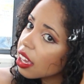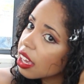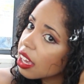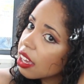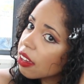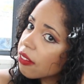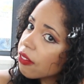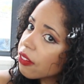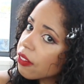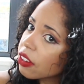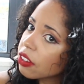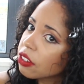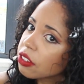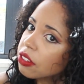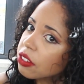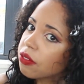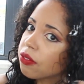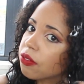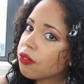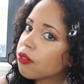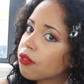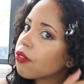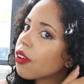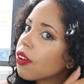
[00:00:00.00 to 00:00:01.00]
It
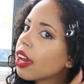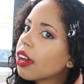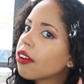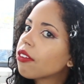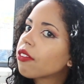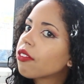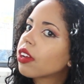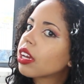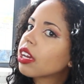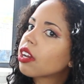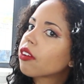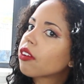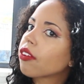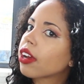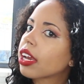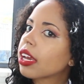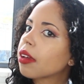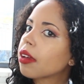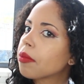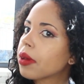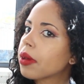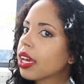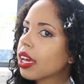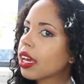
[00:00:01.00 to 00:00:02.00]
feels very
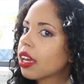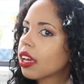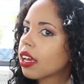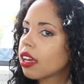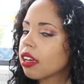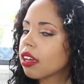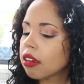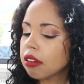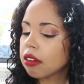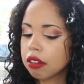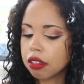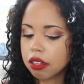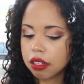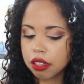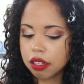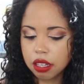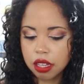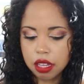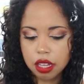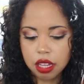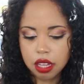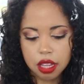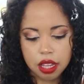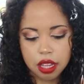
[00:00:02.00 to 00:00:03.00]
creamy.
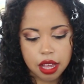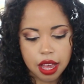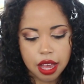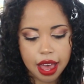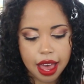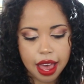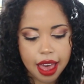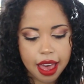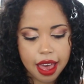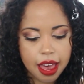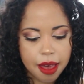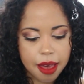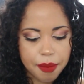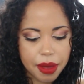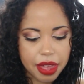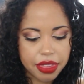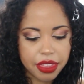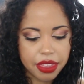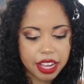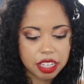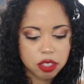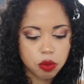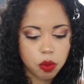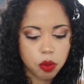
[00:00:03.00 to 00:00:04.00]

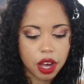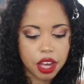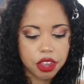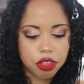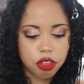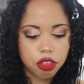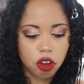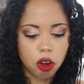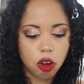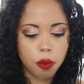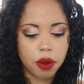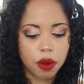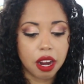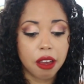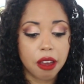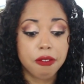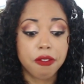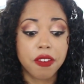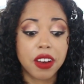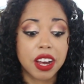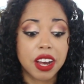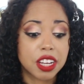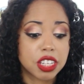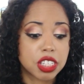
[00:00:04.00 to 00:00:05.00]
And that's what I thought when I
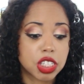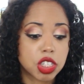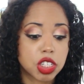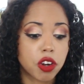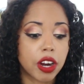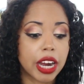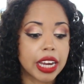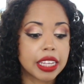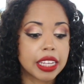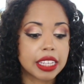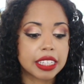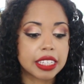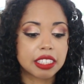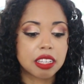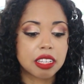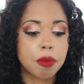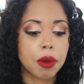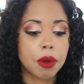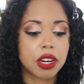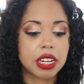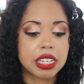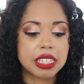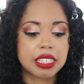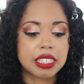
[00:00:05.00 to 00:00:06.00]
first tried this, to
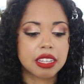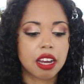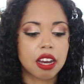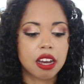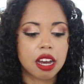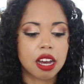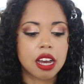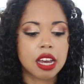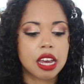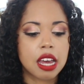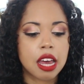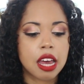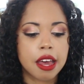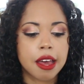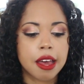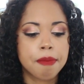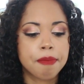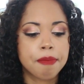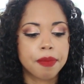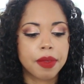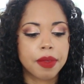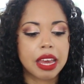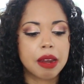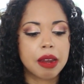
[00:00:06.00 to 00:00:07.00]
be honest.
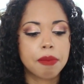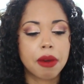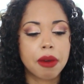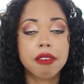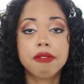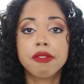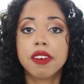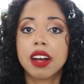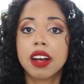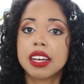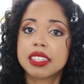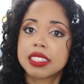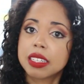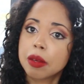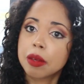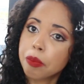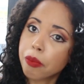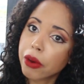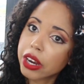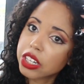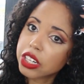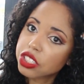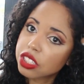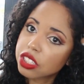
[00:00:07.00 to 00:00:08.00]
In my first
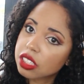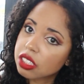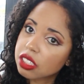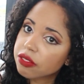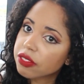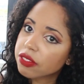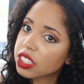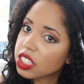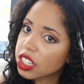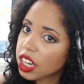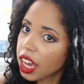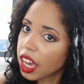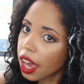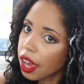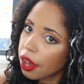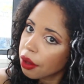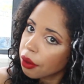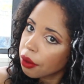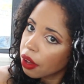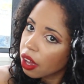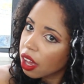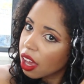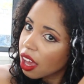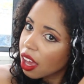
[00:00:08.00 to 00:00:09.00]
impressions
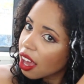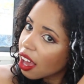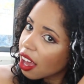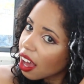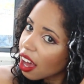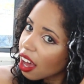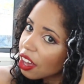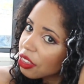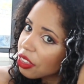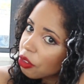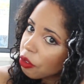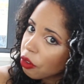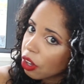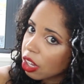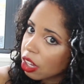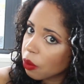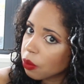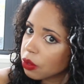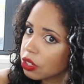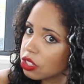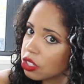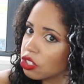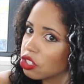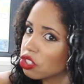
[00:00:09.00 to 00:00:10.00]
video, I thought
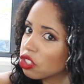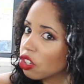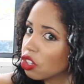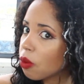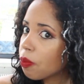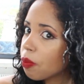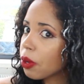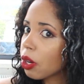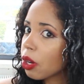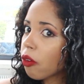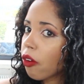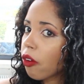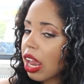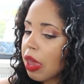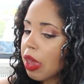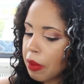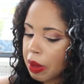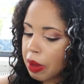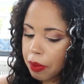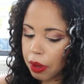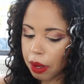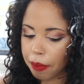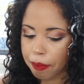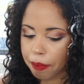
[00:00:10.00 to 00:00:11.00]
it was super
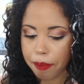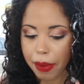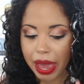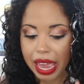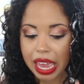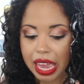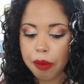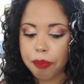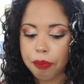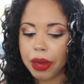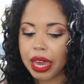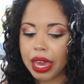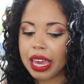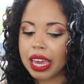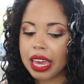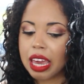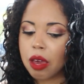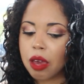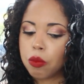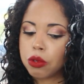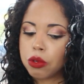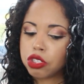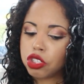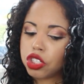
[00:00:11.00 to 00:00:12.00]
creamy, but
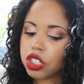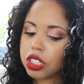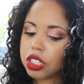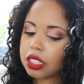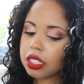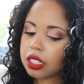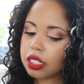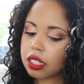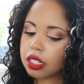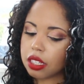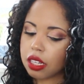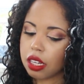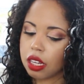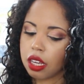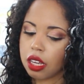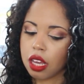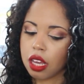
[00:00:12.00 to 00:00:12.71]
maybe it was just